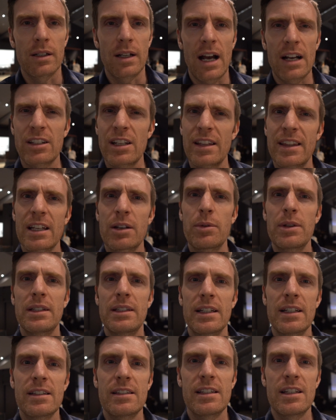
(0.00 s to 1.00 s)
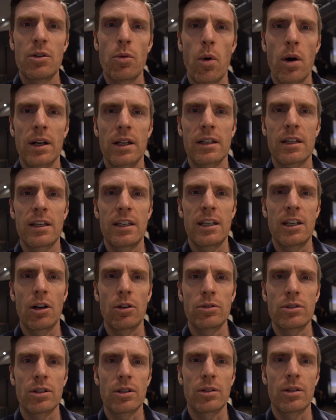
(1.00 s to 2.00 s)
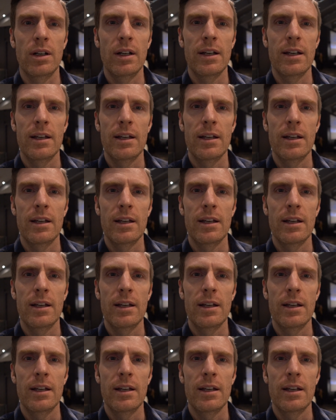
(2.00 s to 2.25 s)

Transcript: Actually, I think we did see one in Kyoto